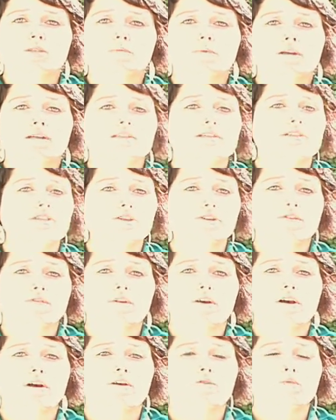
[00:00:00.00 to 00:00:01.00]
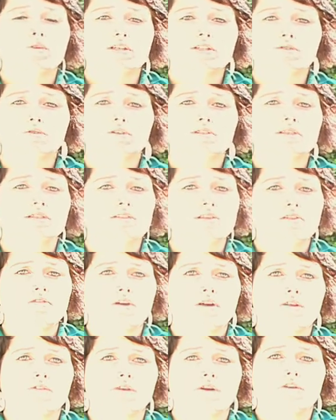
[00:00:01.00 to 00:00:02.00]
places that are there, resources
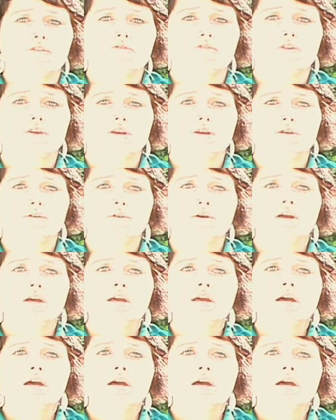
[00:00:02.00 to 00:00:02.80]
that are there for you.